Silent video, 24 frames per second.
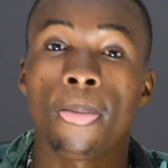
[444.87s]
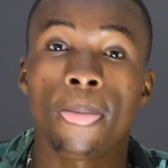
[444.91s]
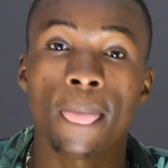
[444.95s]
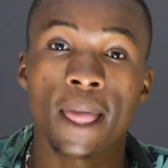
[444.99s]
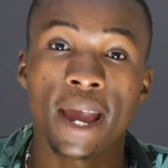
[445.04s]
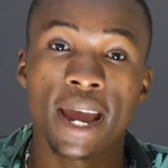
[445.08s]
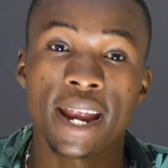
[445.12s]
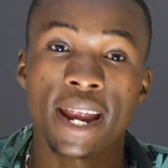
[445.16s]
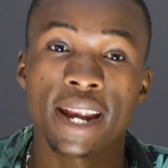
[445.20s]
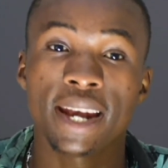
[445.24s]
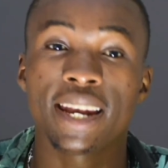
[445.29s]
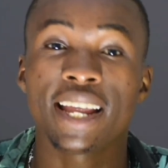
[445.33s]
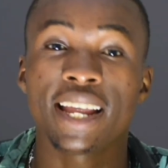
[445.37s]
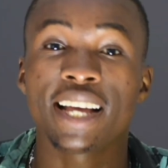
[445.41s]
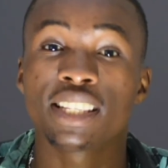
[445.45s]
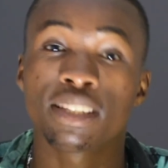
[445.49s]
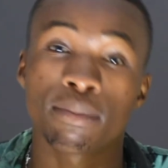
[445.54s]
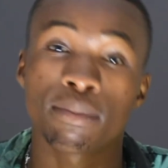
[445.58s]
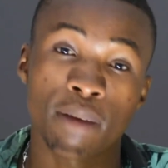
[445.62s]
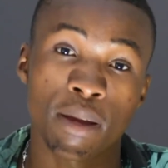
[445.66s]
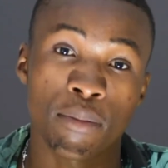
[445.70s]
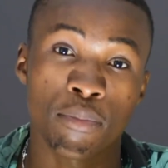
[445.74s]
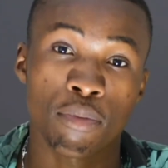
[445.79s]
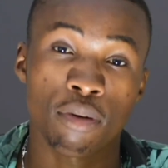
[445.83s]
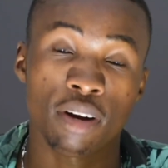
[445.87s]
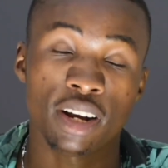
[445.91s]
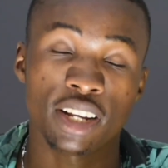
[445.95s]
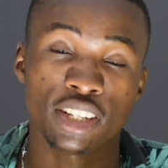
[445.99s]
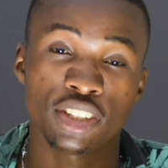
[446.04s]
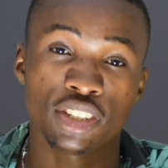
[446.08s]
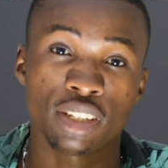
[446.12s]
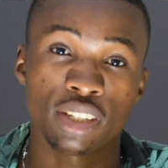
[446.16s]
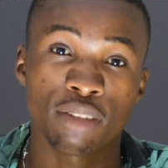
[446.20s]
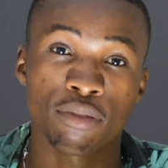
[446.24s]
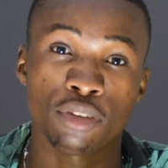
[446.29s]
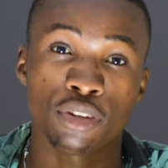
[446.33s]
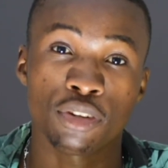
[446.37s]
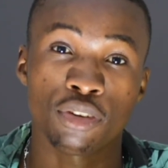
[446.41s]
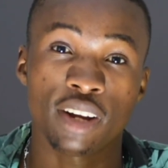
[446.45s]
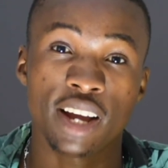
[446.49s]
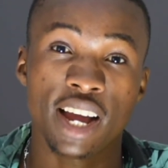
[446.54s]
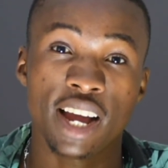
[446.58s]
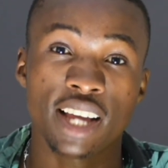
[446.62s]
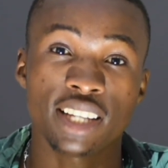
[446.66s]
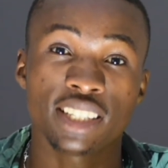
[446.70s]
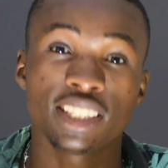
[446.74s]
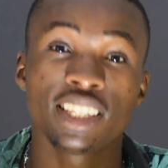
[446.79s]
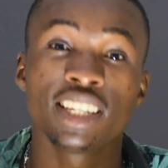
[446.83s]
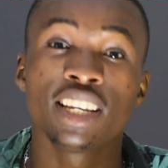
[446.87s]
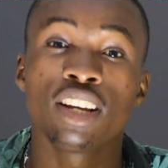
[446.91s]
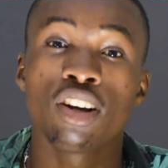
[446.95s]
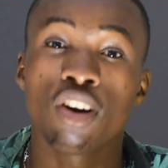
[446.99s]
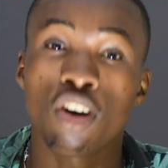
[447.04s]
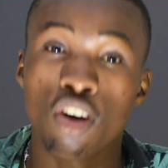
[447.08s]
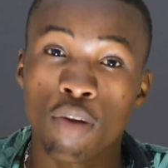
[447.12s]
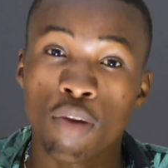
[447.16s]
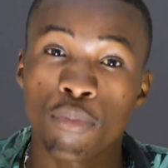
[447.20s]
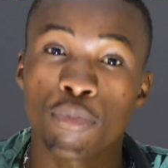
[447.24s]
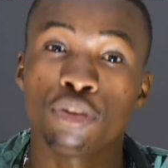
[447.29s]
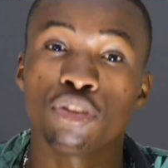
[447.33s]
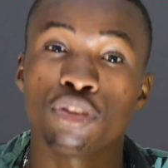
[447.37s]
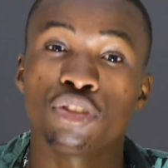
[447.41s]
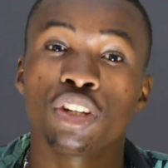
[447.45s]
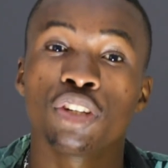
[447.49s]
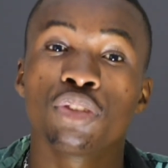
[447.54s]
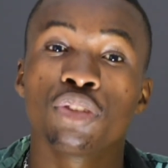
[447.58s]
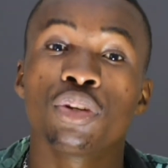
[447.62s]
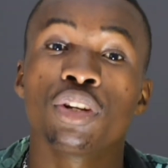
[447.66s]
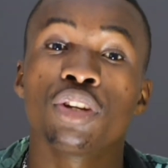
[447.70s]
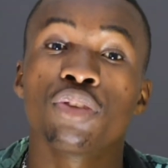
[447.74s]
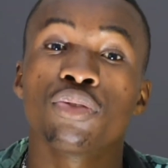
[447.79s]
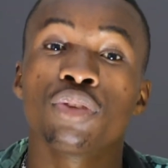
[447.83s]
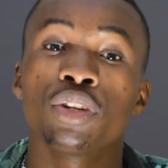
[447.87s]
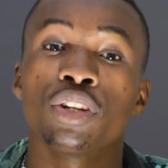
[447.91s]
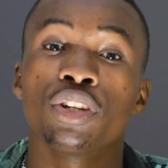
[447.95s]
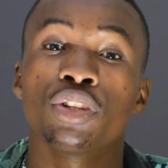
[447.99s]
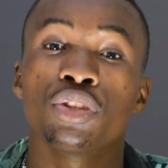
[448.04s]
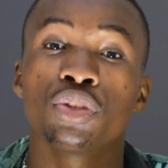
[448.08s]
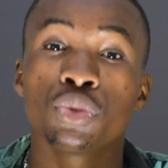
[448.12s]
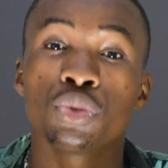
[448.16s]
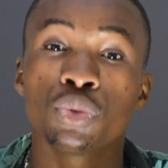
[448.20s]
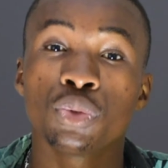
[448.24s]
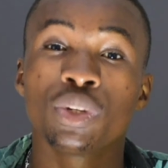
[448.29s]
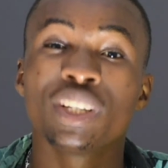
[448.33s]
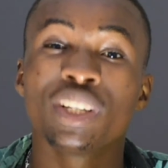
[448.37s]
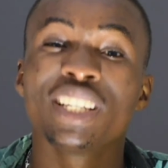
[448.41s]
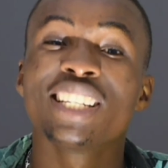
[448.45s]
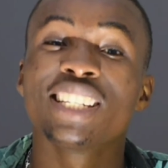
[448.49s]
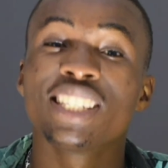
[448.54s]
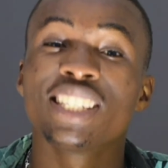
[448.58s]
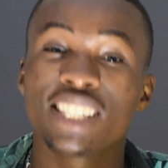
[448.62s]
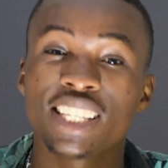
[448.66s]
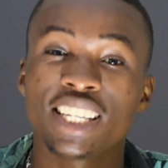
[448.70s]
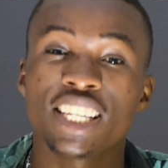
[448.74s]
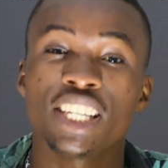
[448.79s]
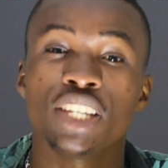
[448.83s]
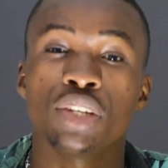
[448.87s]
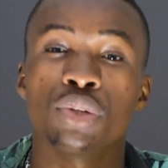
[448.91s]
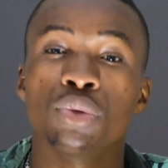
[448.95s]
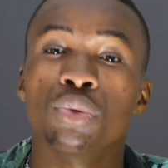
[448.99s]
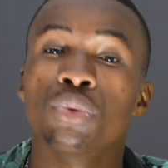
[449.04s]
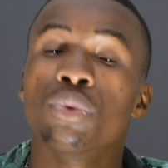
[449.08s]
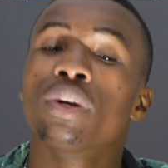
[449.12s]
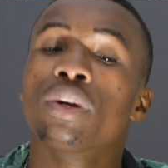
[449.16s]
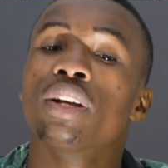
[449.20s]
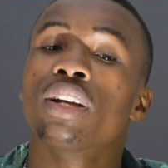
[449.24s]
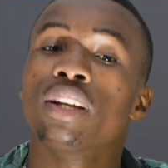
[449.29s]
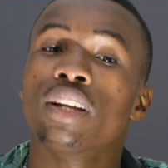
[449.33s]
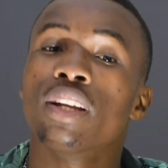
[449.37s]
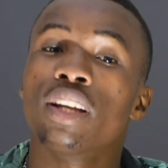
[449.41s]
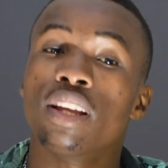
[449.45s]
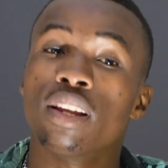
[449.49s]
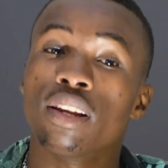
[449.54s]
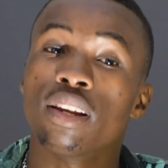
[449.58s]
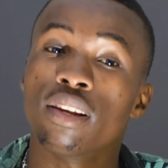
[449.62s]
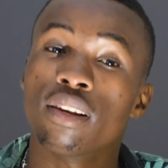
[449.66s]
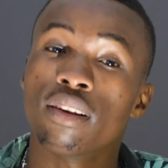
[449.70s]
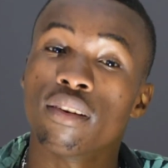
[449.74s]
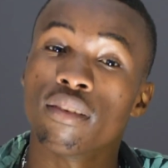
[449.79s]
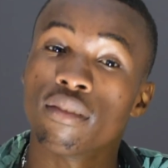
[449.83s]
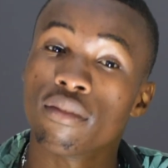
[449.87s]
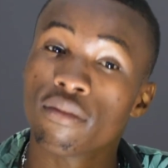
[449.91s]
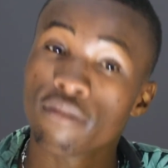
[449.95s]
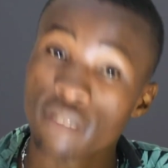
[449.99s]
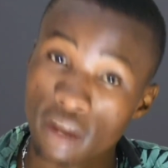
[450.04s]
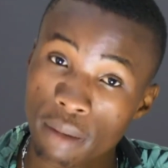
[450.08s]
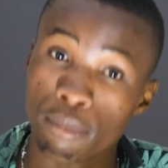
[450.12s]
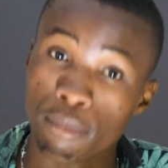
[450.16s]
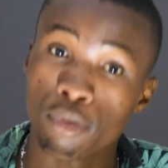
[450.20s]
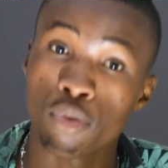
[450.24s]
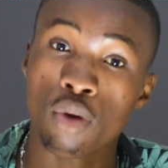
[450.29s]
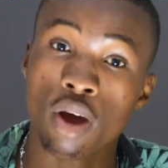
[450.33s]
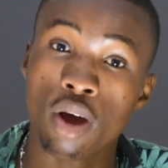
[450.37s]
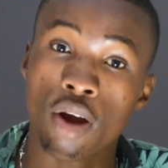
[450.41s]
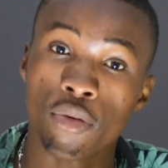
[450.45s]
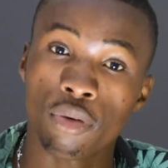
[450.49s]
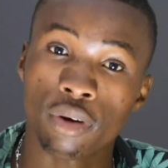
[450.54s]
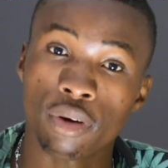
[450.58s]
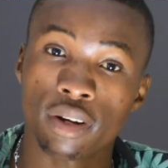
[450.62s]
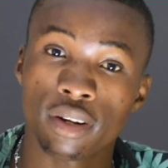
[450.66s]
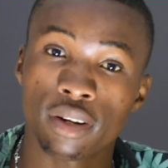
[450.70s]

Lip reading: And that's my bonus tip for you guys. Hope you enjoy 2022. See you in February.